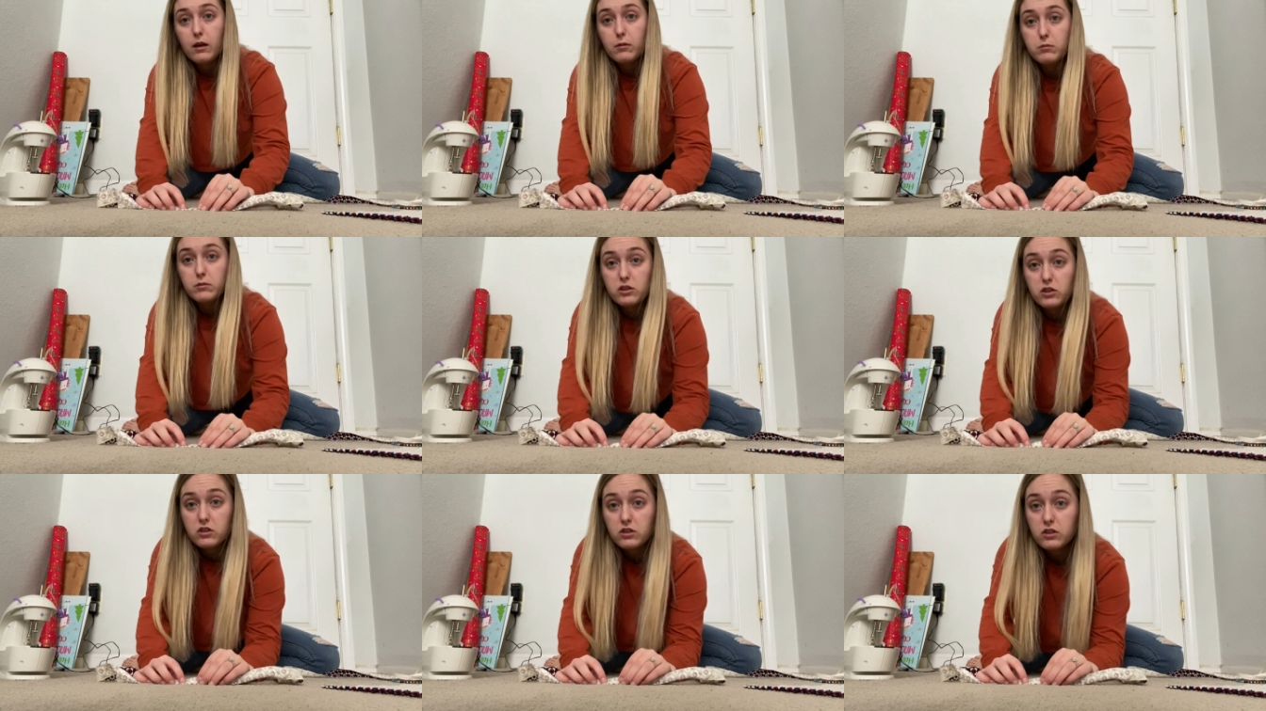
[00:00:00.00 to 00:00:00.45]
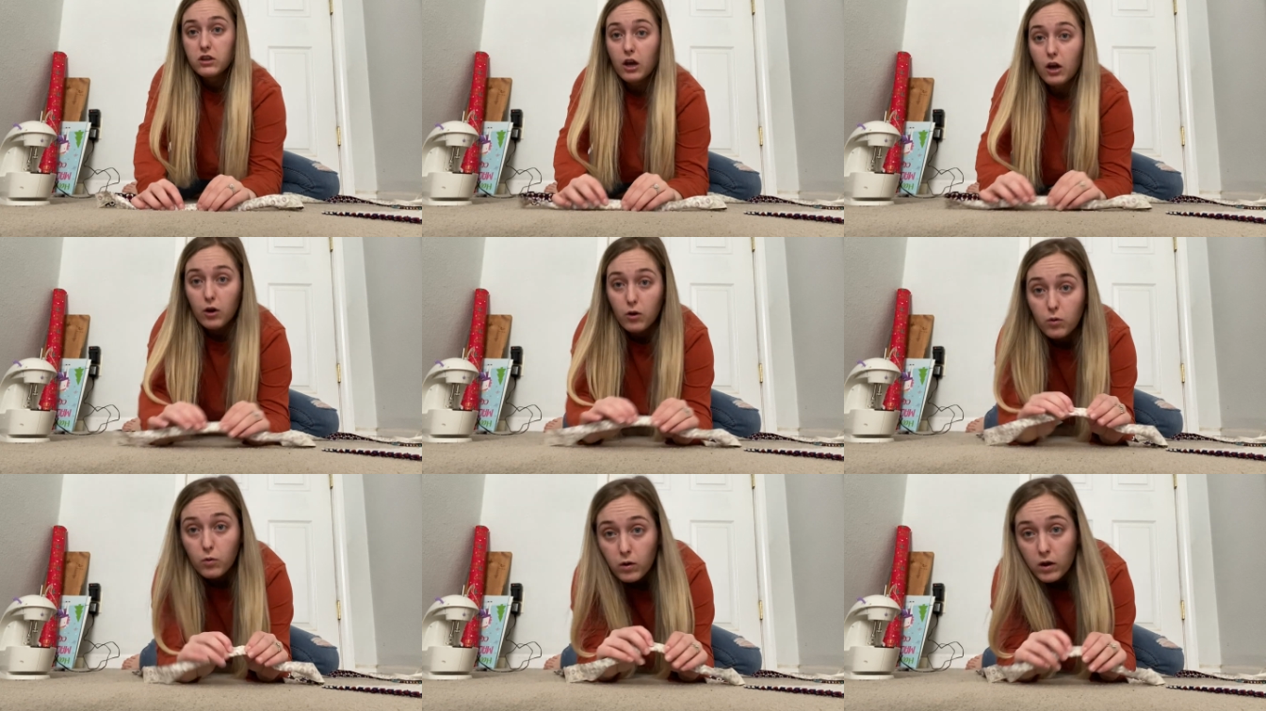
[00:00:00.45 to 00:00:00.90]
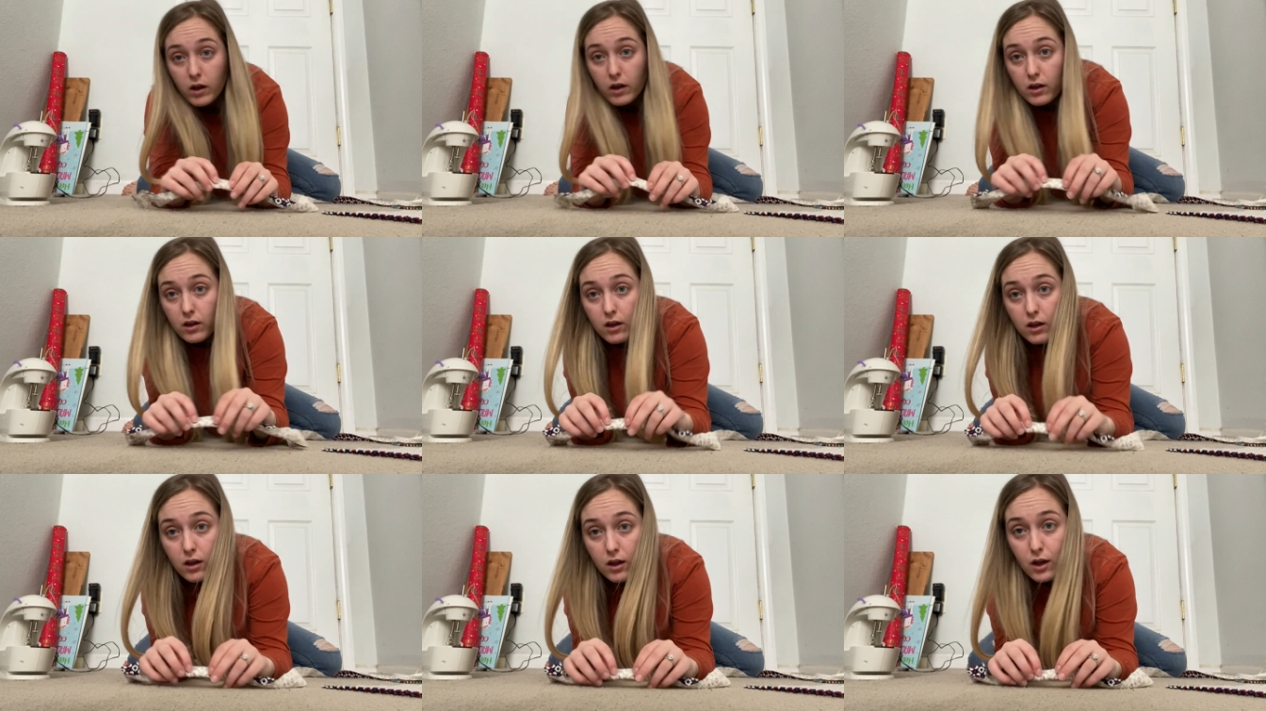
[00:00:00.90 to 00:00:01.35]
sew
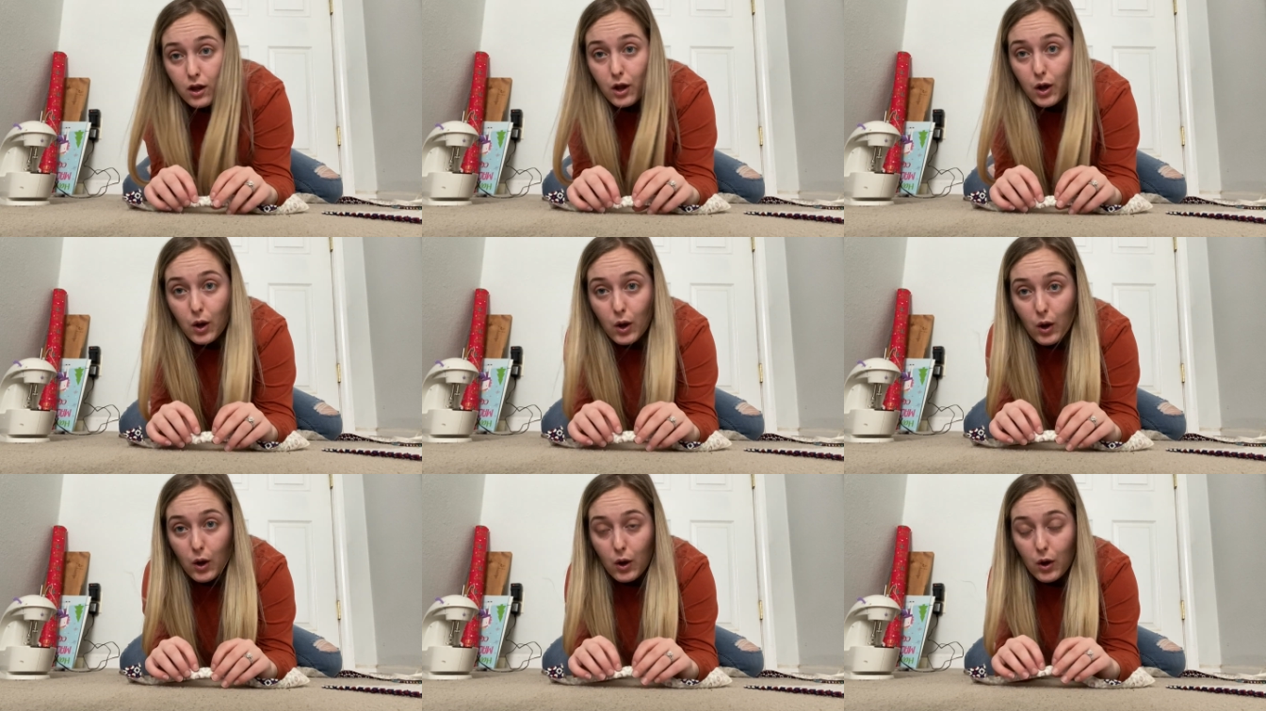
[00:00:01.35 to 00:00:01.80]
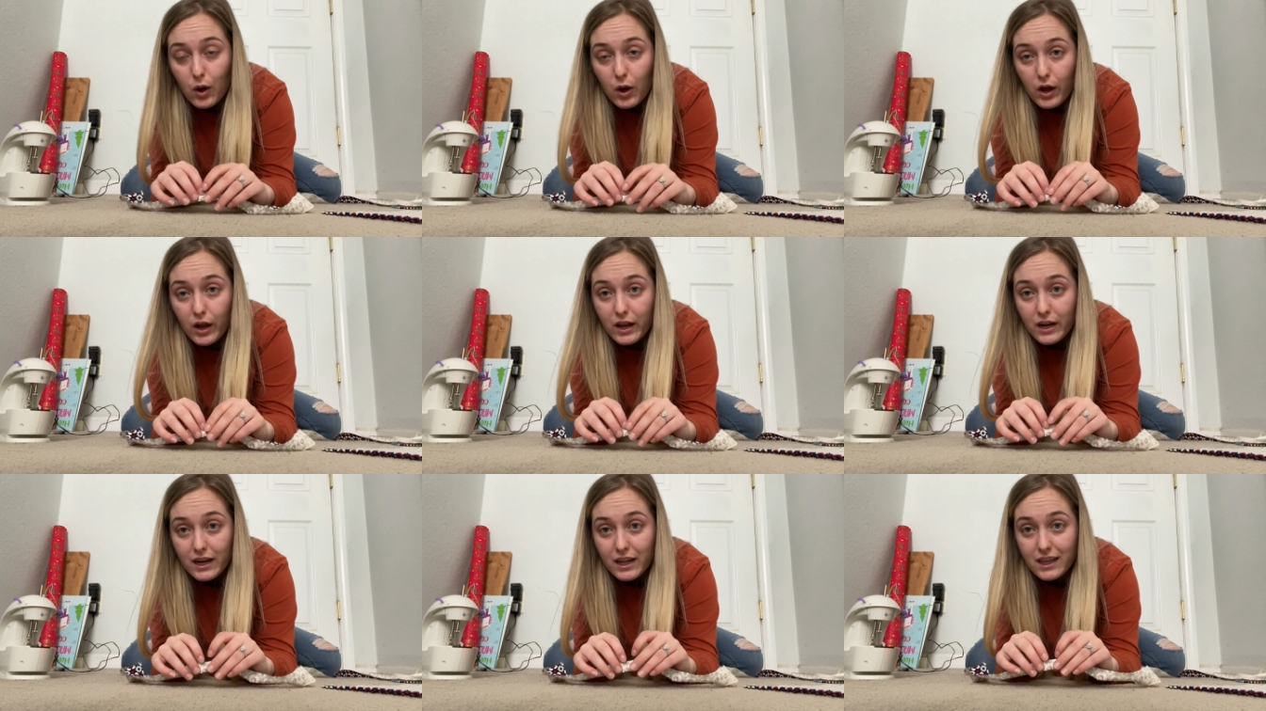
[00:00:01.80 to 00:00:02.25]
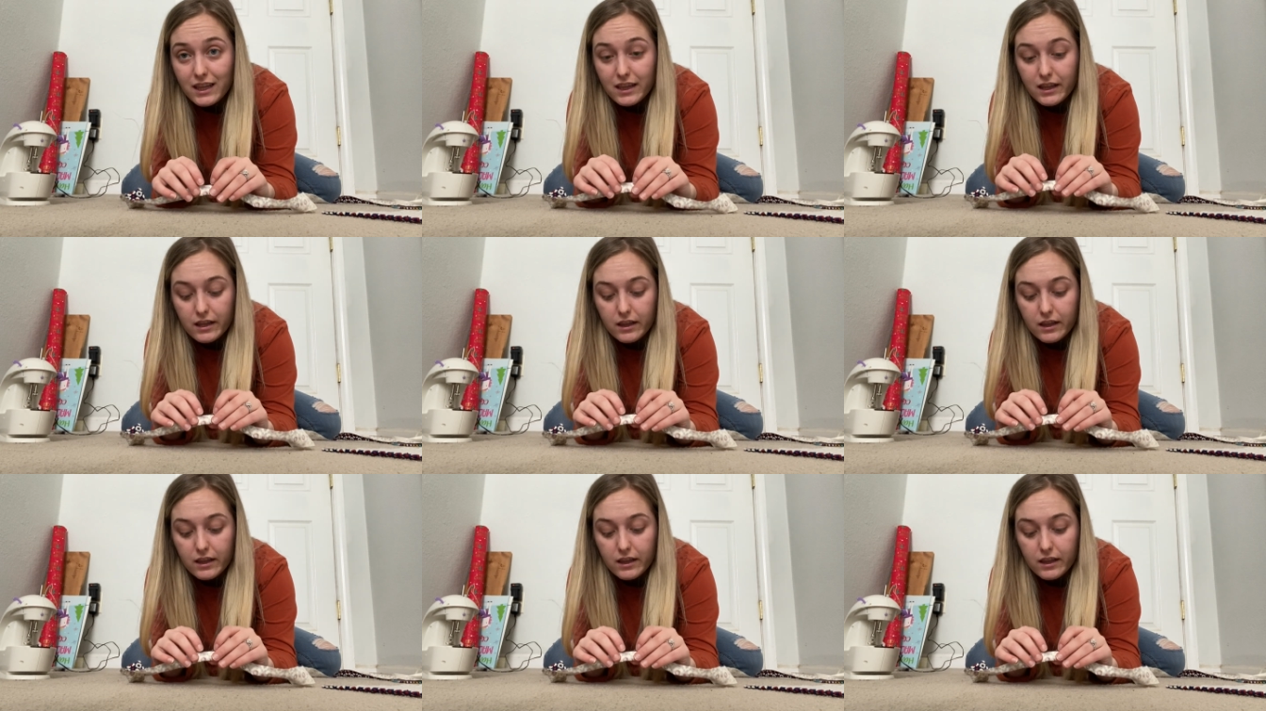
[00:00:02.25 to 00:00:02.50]
on